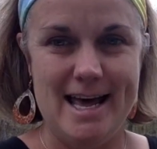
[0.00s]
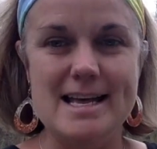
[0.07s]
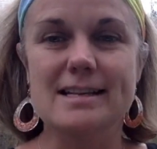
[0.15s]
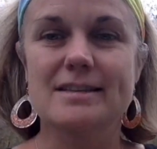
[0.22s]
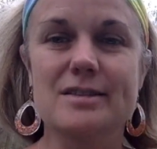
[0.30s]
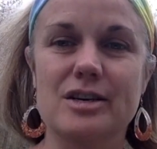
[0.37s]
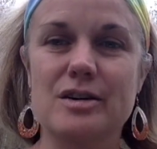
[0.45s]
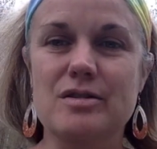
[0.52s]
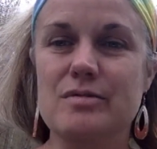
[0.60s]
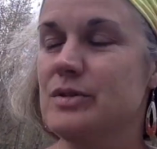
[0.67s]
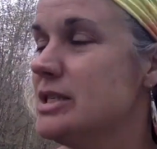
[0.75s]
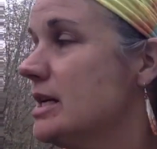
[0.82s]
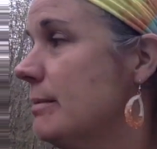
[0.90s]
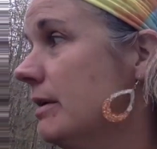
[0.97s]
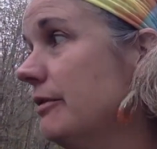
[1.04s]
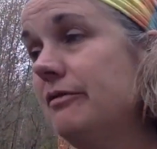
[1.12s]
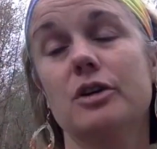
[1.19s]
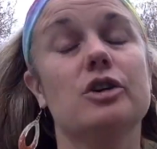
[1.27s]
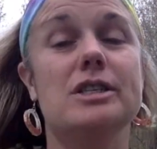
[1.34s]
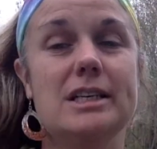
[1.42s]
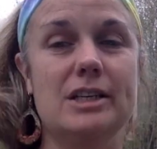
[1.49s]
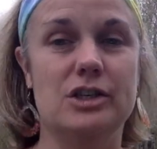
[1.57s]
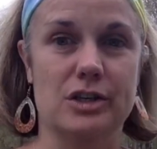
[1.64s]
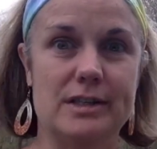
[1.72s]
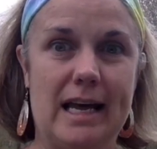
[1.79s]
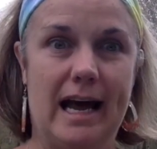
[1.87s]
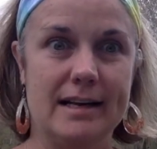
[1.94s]
And so some of your
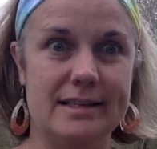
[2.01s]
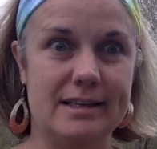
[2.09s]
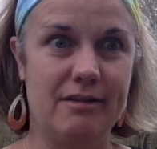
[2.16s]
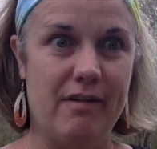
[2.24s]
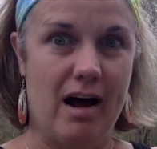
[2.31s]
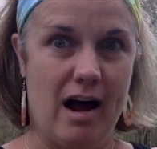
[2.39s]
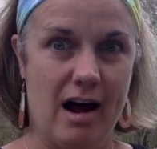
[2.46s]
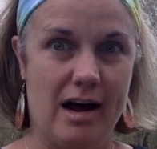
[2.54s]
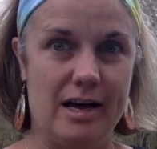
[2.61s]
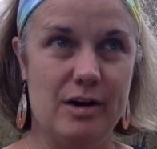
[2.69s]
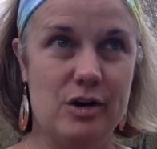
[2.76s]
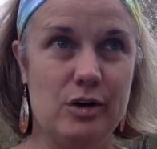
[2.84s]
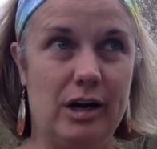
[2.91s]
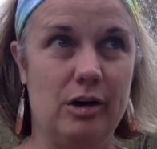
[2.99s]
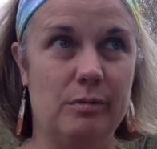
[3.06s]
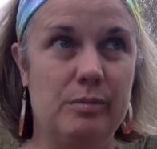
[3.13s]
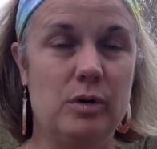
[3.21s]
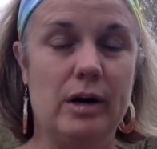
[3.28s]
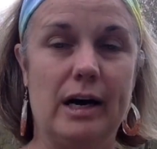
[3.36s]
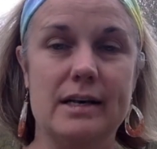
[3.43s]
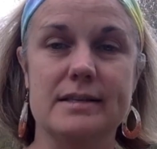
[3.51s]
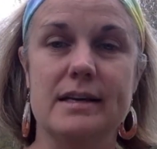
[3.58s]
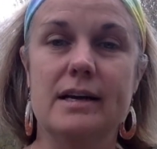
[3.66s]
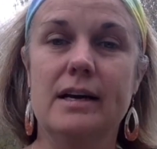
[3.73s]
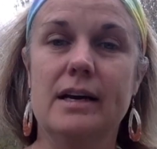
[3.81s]
teachers asked if I could help you guys